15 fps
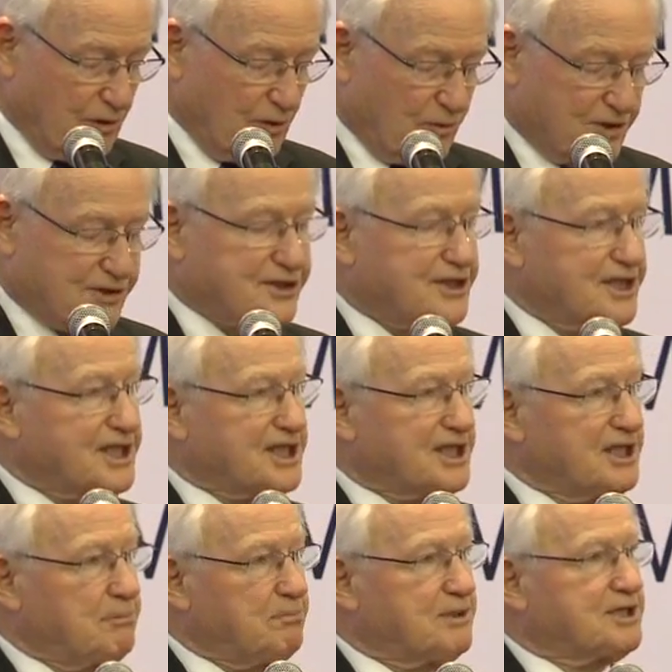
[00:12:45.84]
While
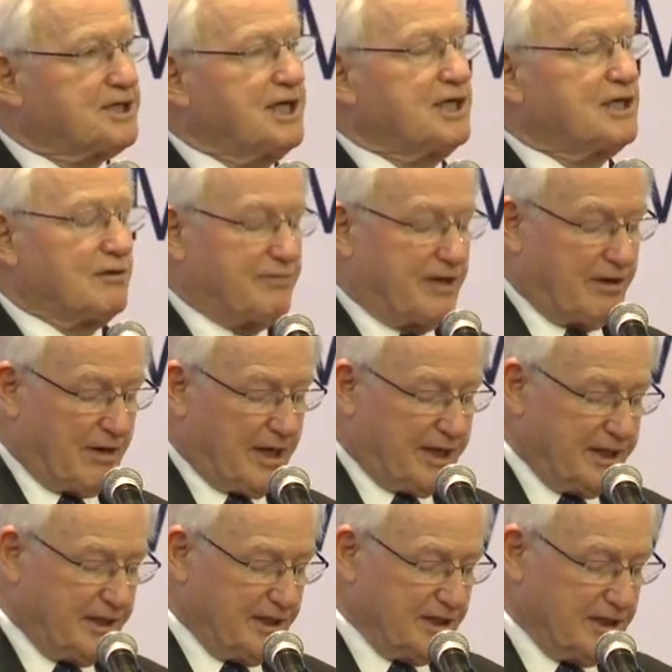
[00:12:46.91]
60% of our
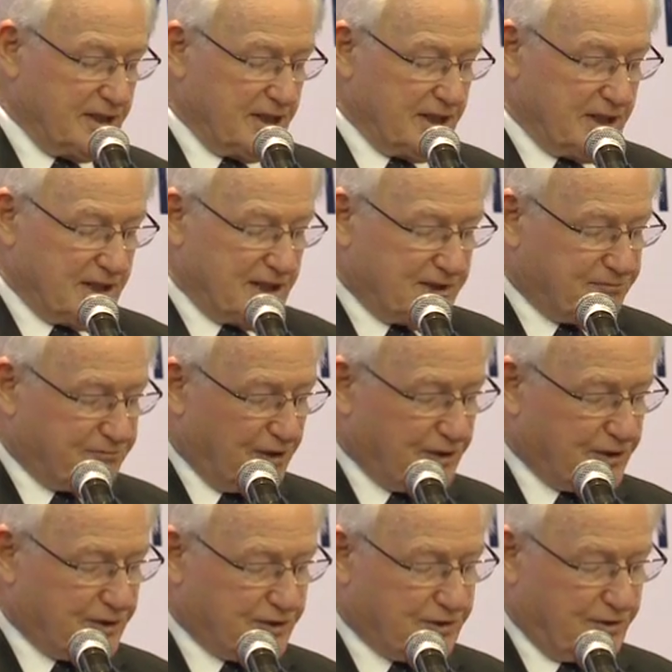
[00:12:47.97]
aid is
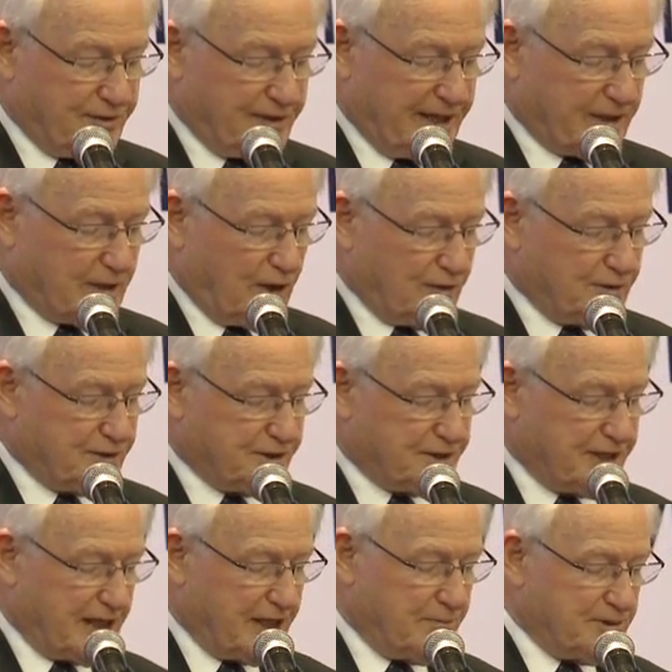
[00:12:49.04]
focused on our closest
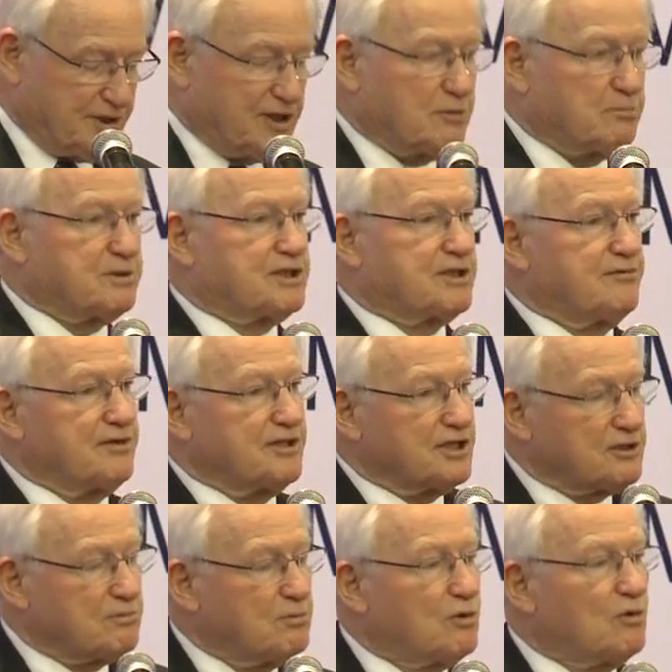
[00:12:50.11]
neighbours in the Pacific, the
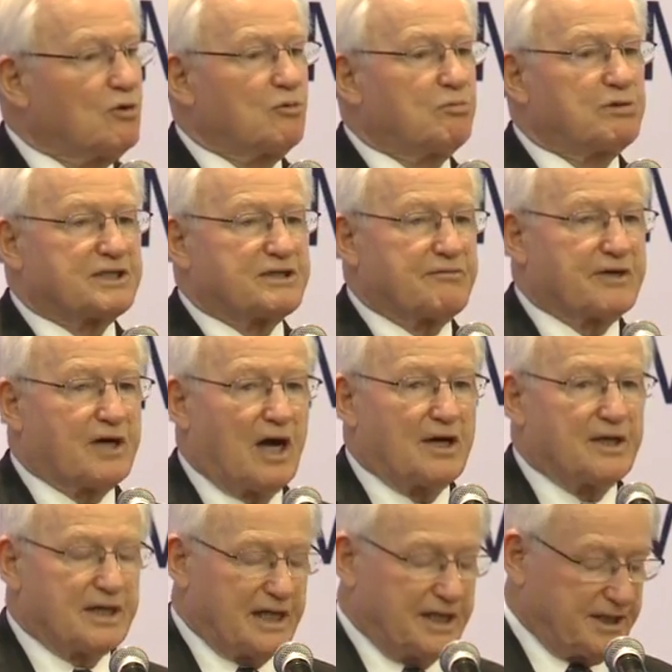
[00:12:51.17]
small Pacific
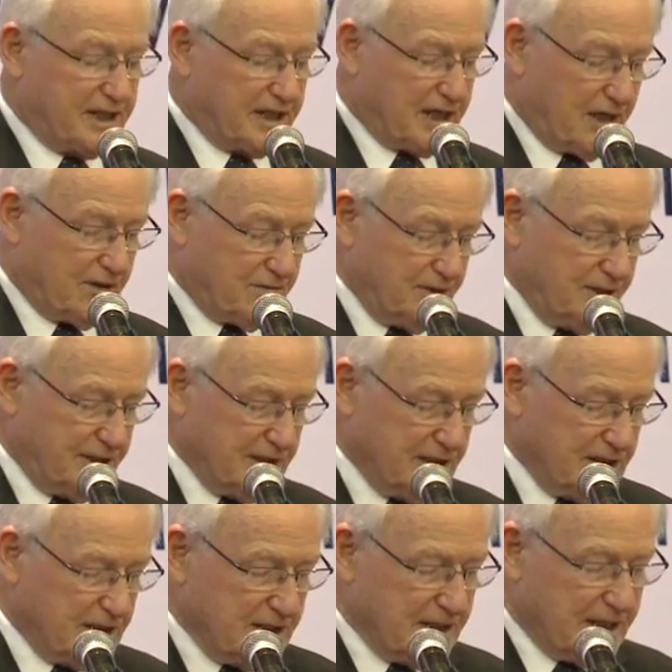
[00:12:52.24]
Island nation countries,
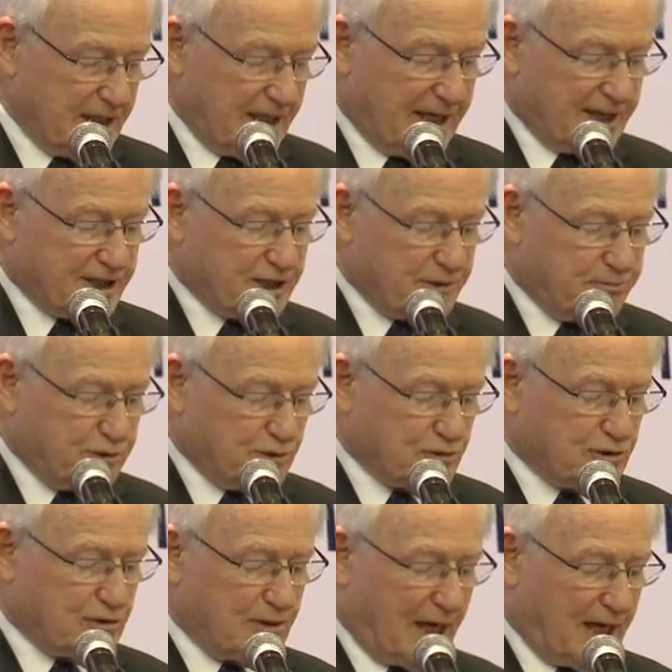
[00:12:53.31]
our
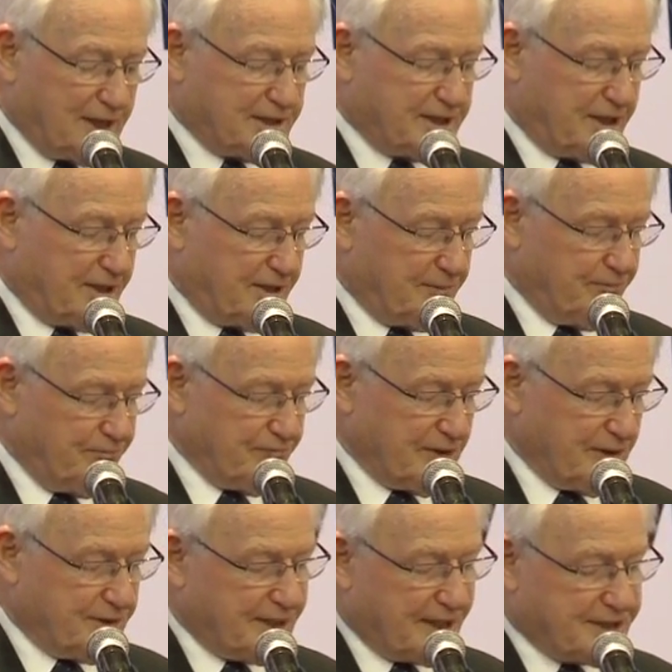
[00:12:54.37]
support to ASEAN
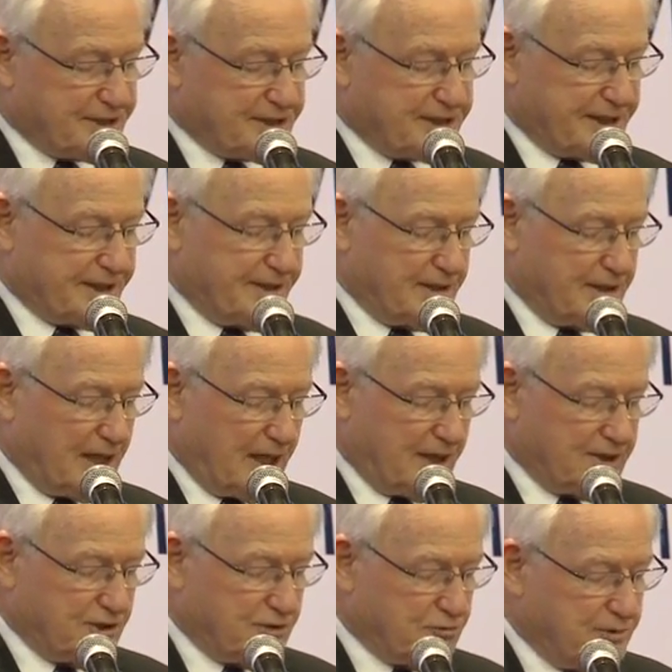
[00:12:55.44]
is our second
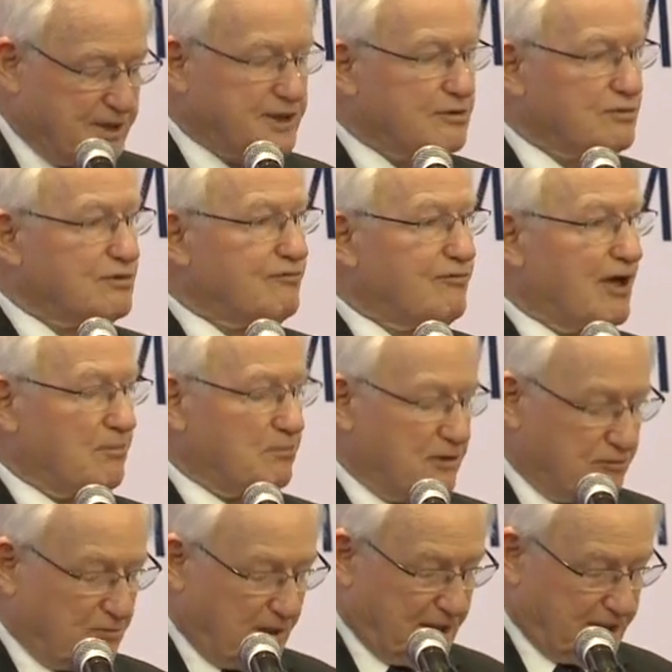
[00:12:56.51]
largest regional
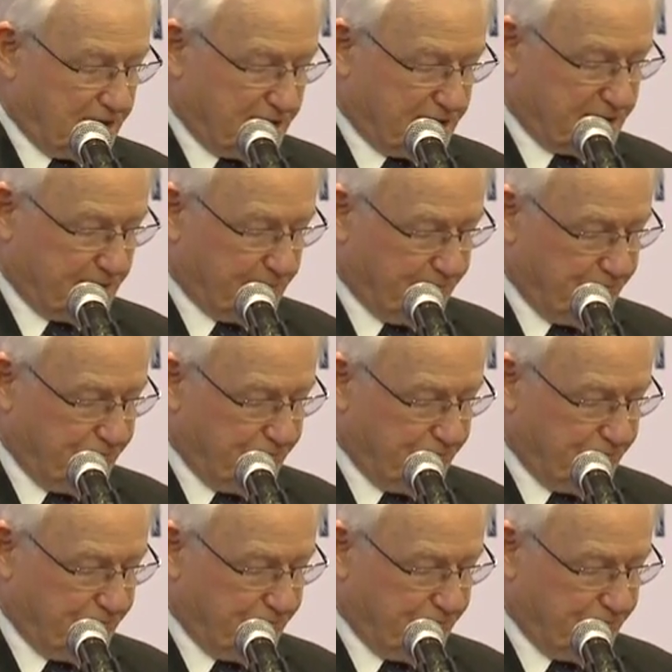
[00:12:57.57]
development relationship.